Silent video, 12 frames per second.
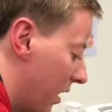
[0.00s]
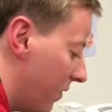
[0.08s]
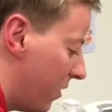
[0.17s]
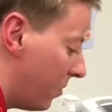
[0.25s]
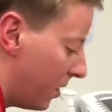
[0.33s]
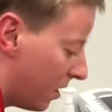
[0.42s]

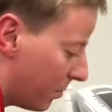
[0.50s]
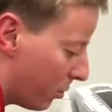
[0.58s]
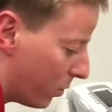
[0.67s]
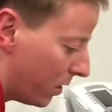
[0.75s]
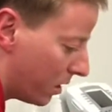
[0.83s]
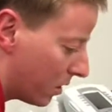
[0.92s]
fibula,
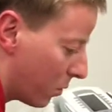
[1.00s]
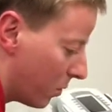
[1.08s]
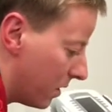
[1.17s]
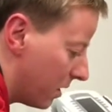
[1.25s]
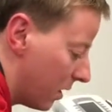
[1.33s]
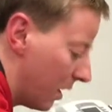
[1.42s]
pointing towards
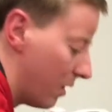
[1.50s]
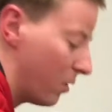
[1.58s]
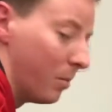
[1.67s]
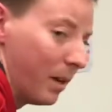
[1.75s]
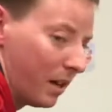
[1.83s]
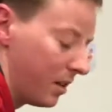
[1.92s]
his lateral
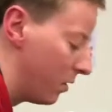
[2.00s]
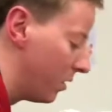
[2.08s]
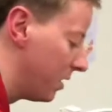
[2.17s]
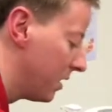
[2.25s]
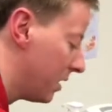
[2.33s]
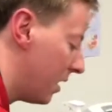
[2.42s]
malleolus.